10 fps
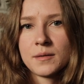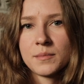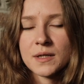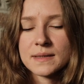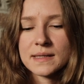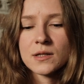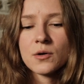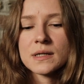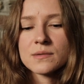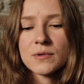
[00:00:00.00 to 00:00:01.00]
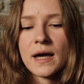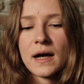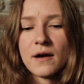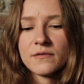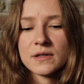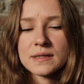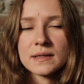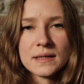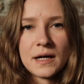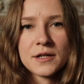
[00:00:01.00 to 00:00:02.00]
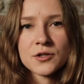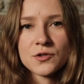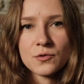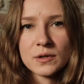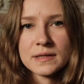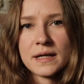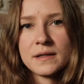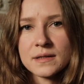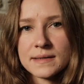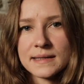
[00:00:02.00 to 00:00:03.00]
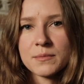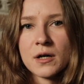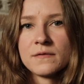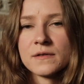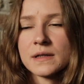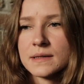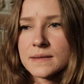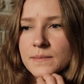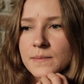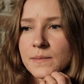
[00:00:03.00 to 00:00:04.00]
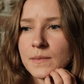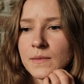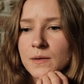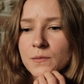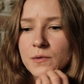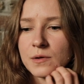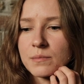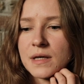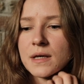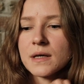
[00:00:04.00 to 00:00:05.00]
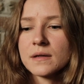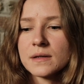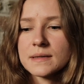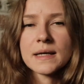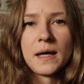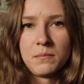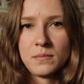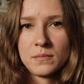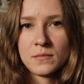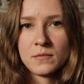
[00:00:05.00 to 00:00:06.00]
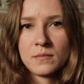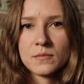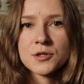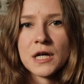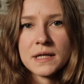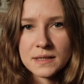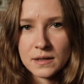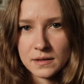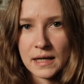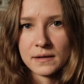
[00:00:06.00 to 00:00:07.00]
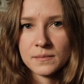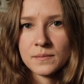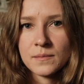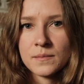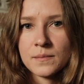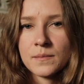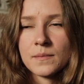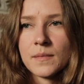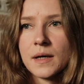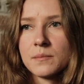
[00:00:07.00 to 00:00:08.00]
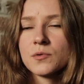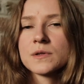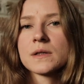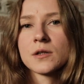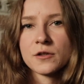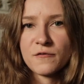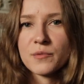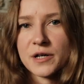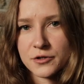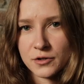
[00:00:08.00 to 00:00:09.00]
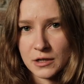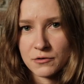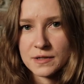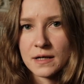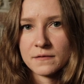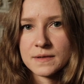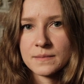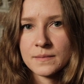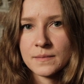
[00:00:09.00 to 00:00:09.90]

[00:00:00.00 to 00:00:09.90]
Because as long as we have this desire to attain this sleep confidence, we'll be in this game, chasing that and putting a lot of pressure on ourselves.